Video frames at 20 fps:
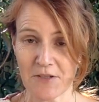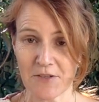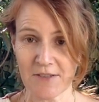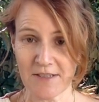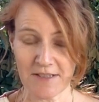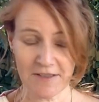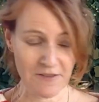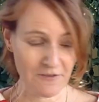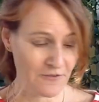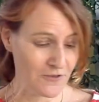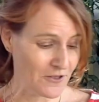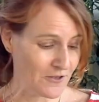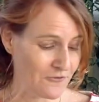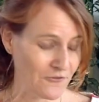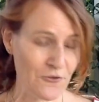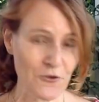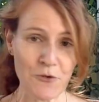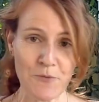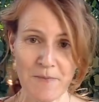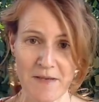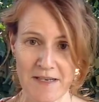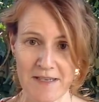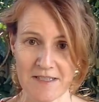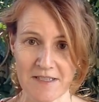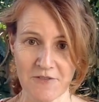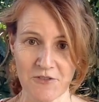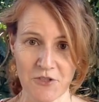only a very few pairs of